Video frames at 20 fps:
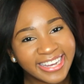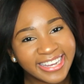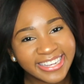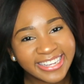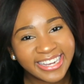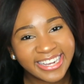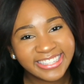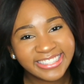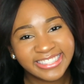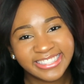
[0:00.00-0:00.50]
Hi
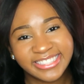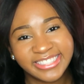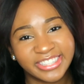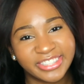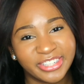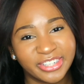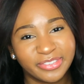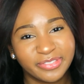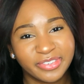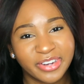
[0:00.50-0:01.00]
guys, it's
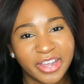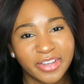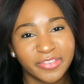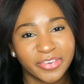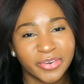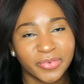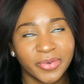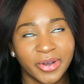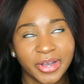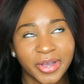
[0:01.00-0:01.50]
Danielle
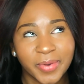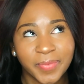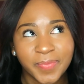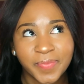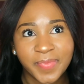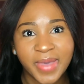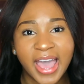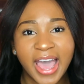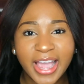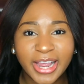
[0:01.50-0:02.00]
forever and
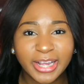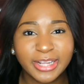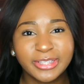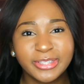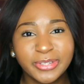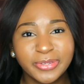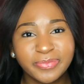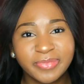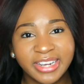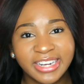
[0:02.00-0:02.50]
welcome
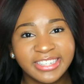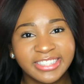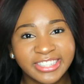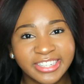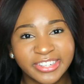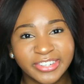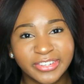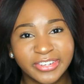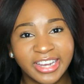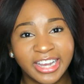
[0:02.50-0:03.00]
back to my
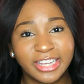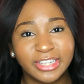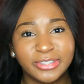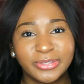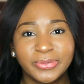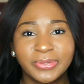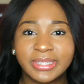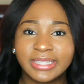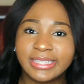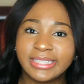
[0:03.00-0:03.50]
channel.
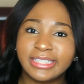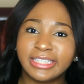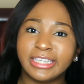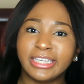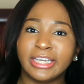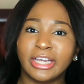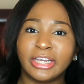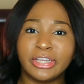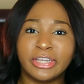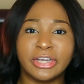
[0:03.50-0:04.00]
As you can
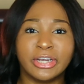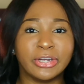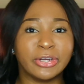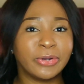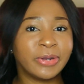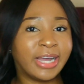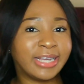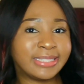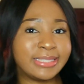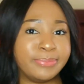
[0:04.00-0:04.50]
see, your
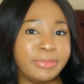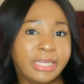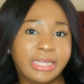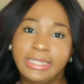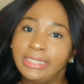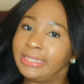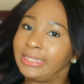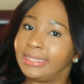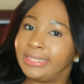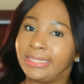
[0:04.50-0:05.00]
girl got some
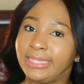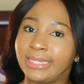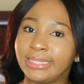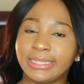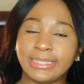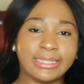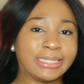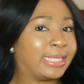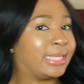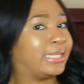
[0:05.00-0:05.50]
inches
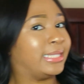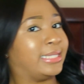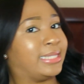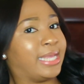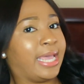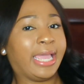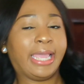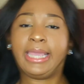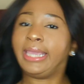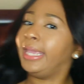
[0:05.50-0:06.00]
in
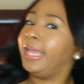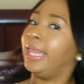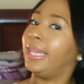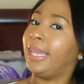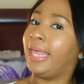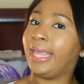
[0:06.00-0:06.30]
today.